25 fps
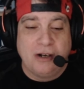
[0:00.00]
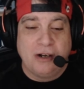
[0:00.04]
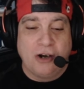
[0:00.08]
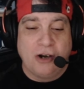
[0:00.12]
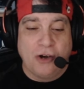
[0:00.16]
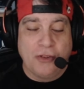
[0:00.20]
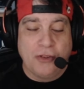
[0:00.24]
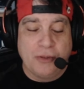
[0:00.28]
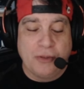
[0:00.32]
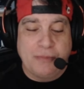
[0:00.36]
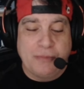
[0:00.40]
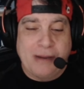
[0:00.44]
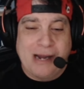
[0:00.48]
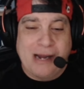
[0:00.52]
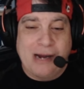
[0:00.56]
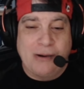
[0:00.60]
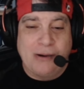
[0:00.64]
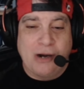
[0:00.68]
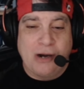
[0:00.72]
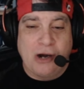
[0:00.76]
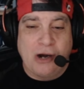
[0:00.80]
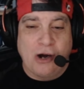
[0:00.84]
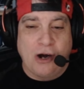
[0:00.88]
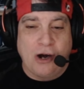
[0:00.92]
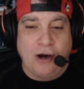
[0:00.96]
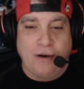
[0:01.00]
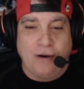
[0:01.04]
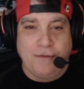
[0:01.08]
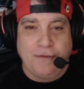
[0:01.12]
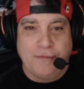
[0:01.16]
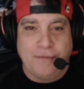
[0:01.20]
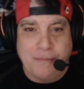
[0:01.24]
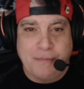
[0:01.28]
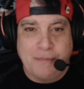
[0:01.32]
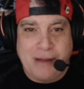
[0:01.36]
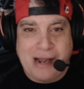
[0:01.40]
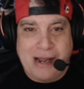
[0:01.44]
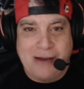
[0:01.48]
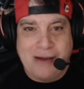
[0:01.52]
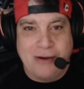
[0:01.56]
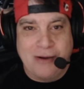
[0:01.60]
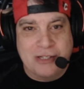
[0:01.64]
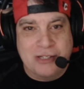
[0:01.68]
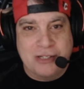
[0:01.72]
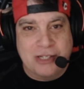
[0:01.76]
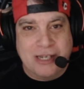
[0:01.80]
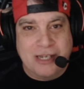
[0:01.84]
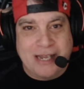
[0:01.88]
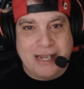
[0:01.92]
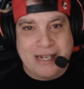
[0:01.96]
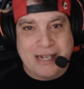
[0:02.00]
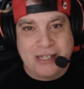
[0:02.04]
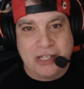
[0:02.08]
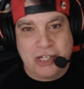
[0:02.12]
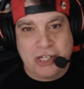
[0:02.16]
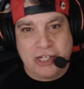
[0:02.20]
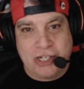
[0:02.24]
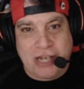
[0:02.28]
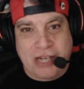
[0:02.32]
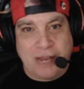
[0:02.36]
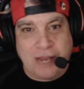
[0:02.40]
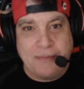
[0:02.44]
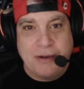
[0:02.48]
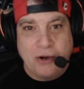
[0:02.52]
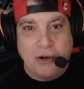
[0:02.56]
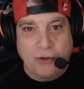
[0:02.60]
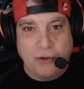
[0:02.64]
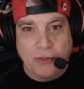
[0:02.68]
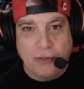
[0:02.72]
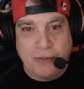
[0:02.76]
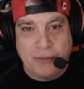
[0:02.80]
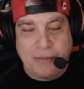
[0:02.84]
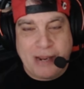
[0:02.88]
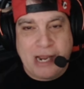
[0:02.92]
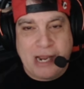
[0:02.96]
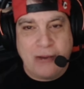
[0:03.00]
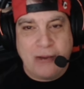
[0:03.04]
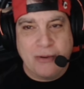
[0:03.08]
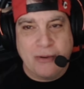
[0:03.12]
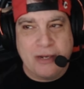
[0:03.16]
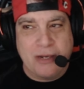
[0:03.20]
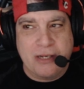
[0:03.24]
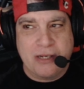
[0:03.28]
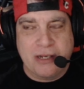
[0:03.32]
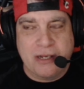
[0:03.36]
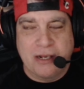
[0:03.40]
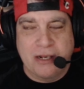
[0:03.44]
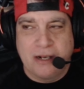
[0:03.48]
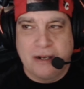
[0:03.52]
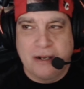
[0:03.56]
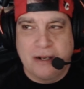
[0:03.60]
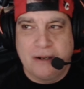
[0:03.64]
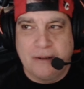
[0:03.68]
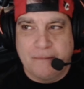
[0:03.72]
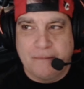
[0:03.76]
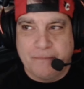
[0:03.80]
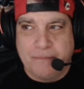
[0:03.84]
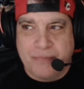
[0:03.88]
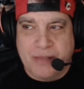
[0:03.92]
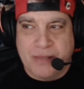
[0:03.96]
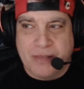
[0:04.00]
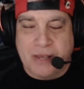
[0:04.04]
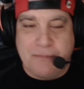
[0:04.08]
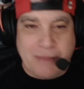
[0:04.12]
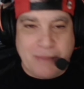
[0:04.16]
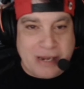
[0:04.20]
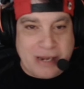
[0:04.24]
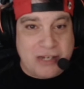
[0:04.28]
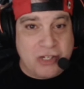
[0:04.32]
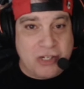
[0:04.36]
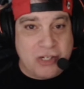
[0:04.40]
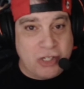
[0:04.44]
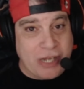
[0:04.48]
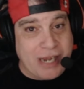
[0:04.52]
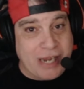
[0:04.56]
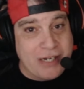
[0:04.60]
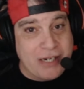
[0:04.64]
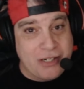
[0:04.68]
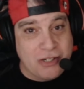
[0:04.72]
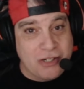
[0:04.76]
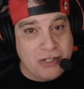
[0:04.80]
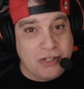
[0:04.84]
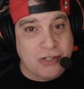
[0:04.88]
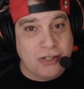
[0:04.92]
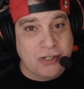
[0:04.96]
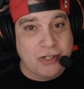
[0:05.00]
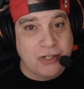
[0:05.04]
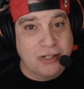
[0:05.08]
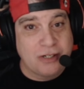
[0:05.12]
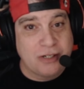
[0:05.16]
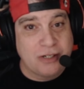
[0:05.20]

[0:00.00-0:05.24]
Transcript: on the power, off the power to get to snapping on the power. It makes sense